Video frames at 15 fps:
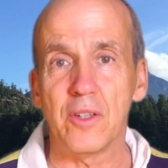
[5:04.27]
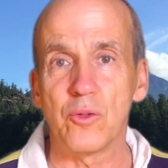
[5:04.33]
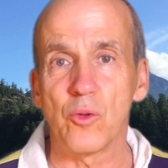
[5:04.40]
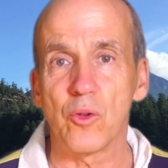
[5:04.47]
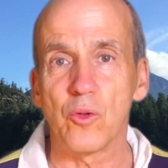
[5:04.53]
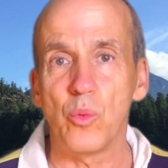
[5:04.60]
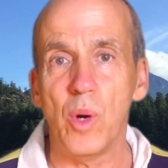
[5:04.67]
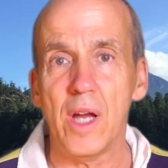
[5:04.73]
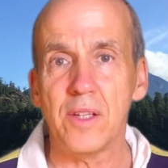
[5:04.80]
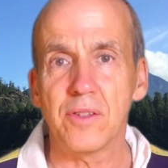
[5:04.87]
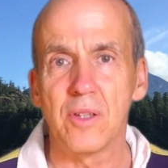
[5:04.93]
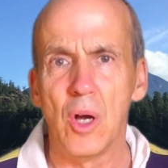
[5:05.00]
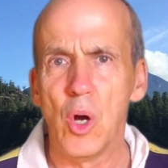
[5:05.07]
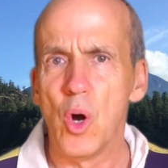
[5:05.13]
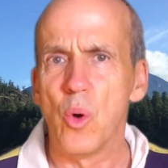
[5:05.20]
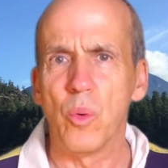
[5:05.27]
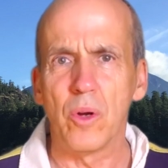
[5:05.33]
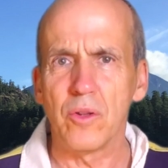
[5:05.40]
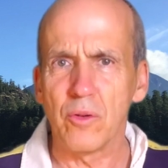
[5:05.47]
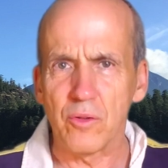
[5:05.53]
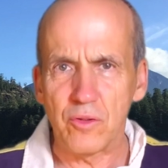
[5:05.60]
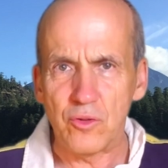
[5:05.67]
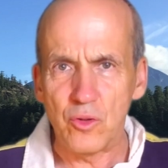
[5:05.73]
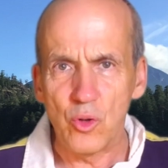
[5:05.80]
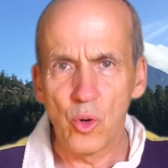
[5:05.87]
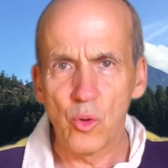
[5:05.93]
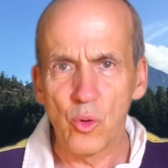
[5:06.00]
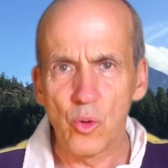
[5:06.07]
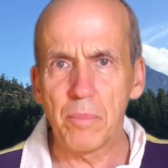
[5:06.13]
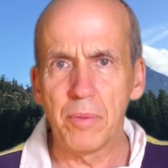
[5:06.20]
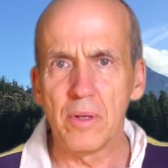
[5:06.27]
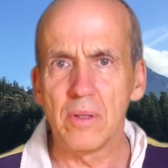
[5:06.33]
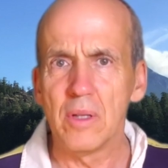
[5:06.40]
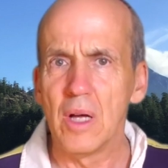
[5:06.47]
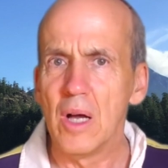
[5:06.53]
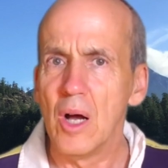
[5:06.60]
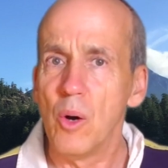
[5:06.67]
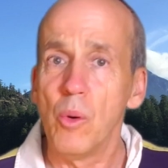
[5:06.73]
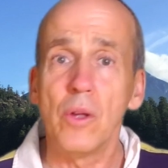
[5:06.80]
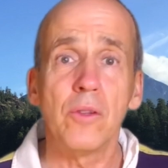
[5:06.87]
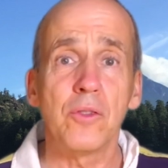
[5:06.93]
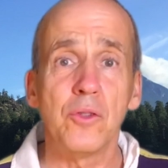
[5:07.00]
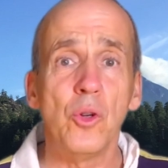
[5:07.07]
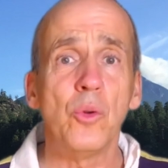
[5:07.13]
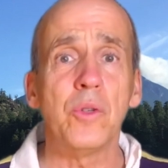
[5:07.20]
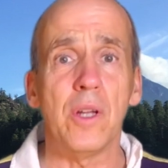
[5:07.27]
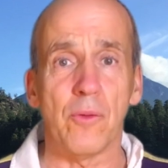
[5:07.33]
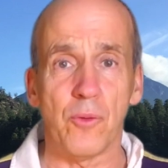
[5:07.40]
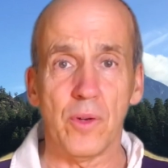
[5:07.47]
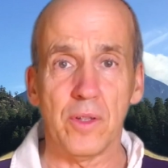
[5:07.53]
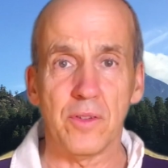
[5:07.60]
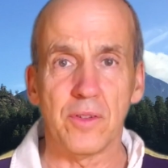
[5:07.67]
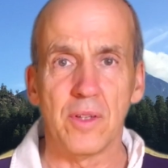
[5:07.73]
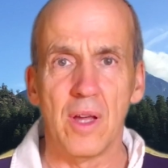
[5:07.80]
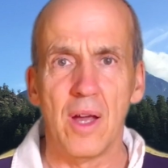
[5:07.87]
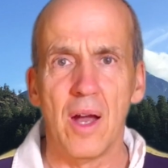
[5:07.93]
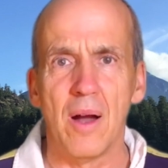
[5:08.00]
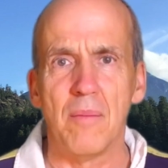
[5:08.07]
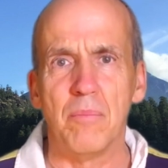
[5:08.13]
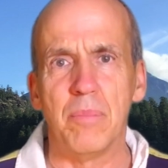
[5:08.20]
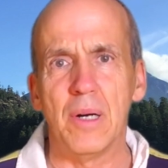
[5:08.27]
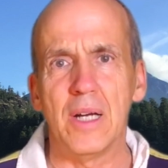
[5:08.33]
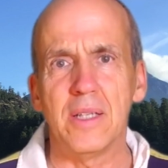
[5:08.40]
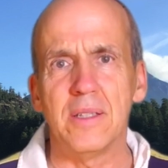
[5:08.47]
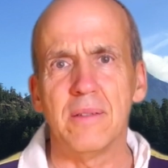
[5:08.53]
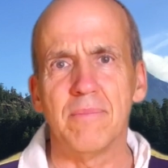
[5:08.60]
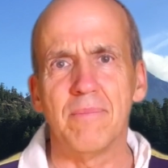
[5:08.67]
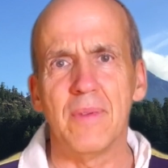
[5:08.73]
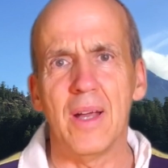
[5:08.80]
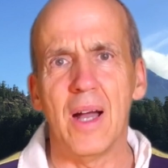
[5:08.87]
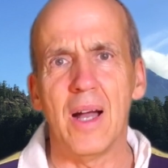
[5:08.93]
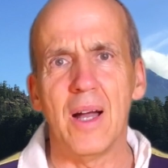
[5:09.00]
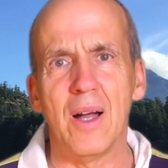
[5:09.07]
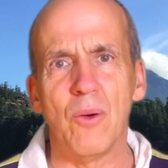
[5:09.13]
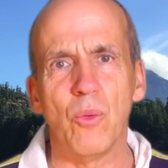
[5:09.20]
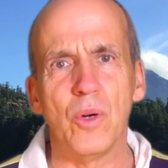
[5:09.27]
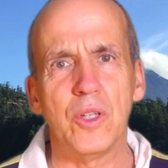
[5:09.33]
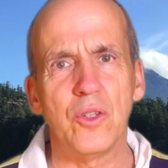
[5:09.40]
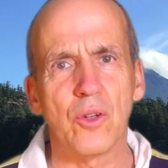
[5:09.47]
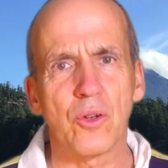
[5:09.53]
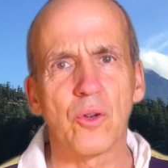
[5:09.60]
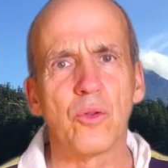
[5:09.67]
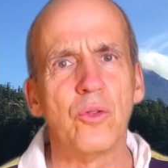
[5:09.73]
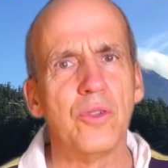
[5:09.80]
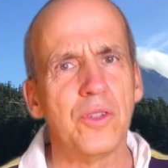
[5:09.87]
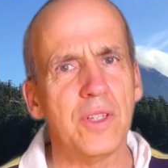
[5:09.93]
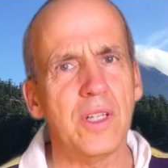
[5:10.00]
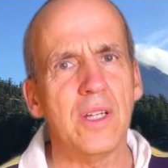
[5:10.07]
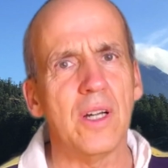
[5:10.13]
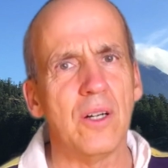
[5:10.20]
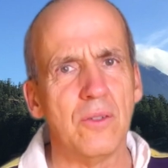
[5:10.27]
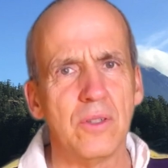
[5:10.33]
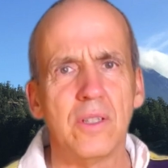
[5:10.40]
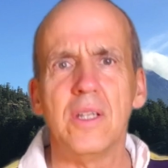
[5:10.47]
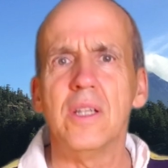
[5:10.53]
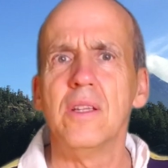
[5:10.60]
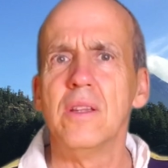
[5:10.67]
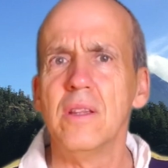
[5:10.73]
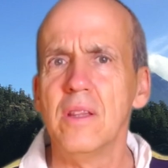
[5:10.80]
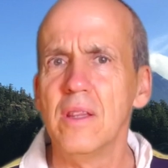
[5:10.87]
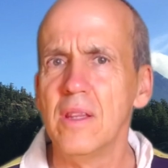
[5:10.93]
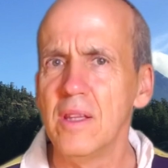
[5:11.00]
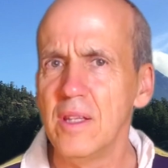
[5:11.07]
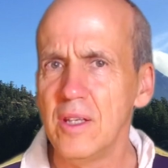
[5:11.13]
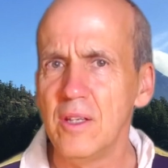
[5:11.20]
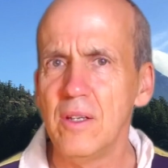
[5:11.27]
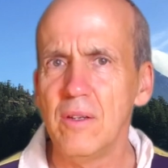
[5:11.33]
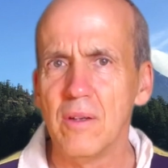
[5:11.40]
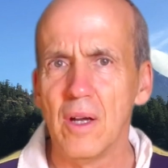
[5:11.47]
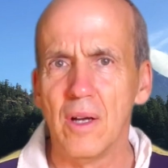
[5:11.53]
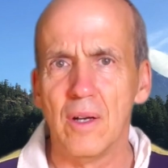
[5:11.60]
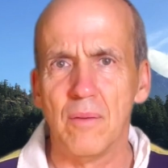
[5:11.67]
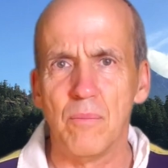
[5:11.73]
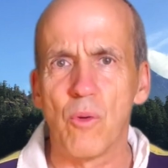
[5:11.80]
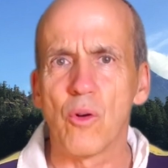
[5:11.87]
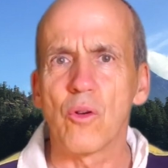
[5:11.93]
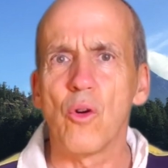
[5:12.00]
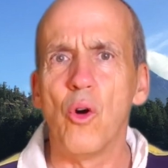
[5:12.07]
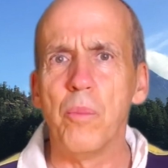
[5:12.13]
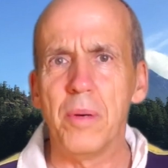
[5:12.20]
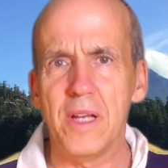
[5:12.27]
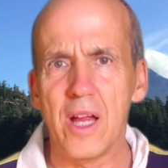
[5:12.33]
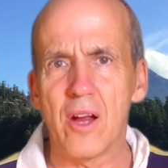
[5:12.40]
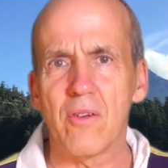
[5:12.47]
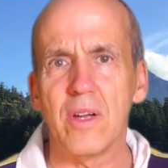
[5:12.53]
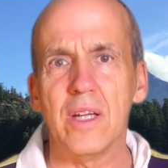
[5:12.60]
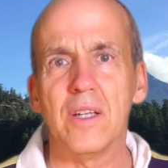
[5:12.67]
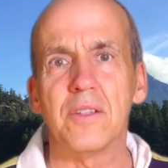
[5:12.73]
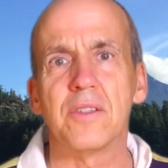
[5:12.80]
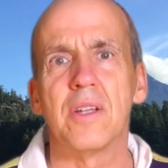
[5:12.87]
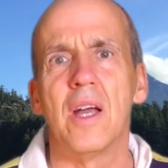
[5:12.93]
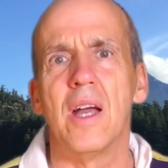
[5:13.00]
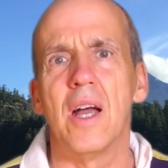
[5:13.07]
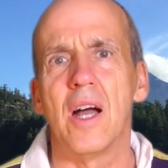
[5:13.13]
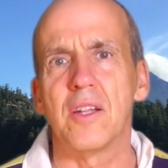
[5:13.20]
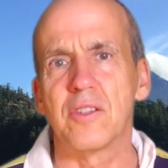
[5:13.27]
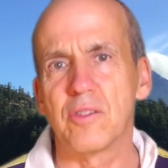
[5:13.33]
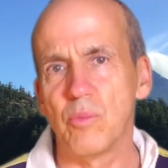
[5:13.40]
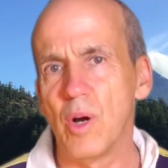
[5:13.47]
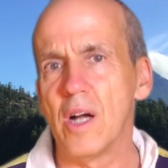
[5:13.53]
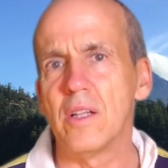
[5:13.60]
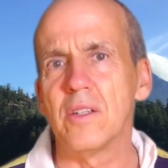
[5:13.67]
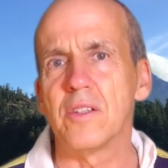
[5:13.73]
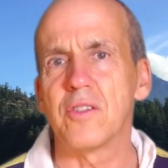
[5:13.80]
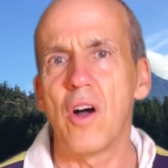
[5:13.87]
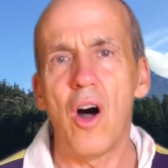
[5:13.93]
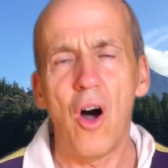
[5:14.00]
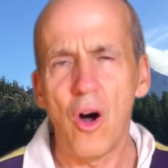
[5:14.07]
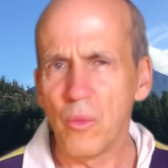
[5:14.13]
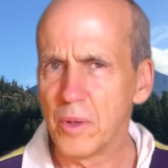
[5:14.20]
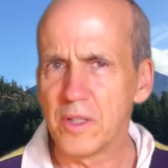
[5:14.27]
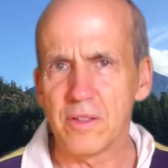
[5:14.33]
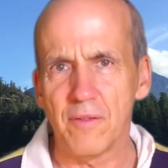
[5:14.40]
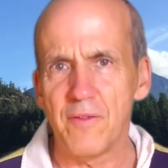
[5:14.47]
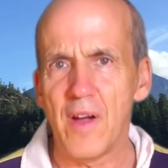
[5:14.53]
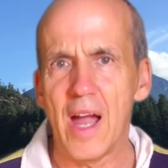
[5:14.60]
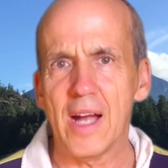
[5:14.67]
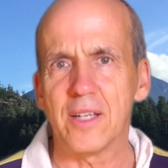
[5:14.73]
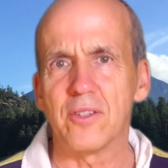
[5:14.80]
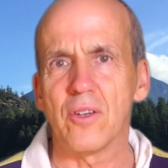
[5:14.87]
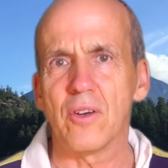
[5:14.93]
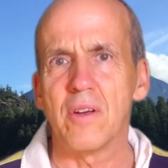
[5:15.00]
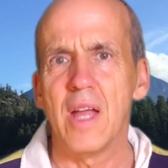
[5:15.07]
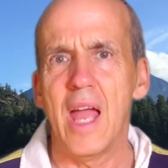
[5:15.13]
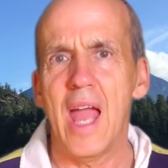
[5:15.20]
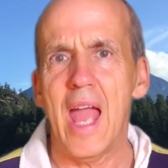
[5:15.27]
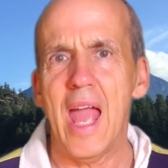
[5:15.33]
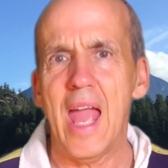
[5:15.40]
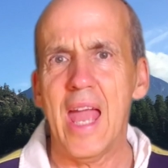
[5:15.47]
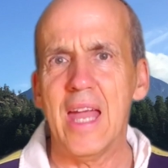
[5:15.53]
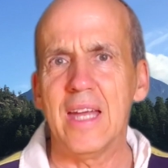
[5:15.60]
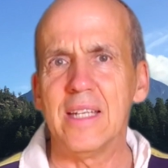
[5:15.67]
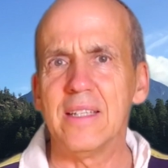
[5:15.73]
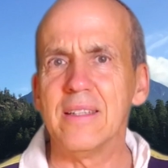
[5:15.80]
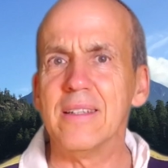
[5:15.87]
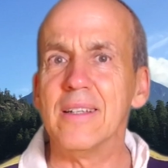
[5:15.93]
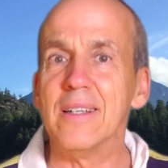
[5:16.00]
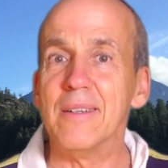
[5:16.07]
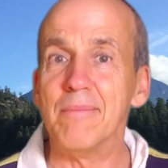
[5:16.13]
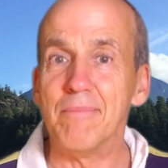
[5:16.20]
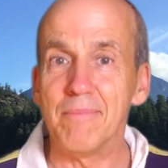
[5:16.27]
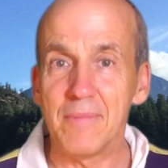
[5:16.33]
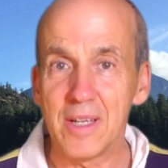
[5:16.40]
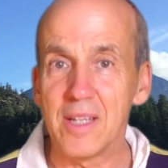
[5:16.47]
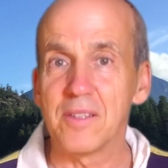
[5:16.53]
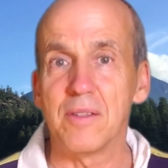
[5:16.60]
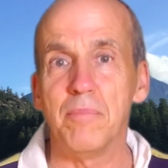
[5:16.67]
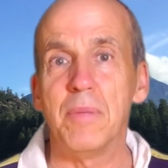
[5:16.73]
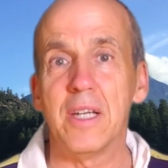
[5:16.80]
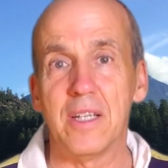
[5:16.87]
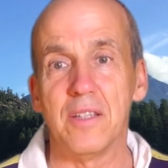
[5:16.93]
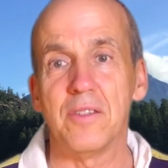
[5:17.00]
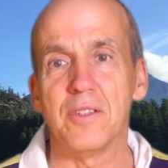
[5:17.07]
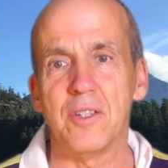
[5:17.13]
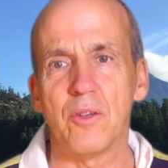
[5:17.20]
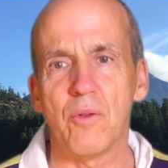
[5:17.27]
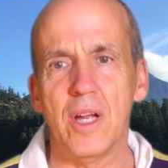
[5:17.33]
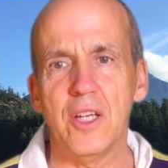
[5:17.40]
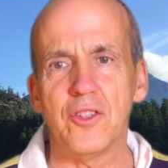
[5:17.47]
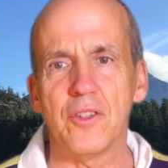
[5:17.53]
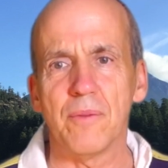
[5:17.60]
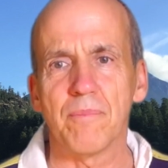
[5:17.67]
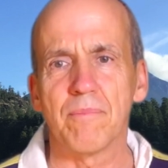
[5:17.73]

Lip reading: Northwest where there's no ripple, well, there's no difference. But when you're cruising out in the more open areas, swell is always a factor, and it's a big consideration.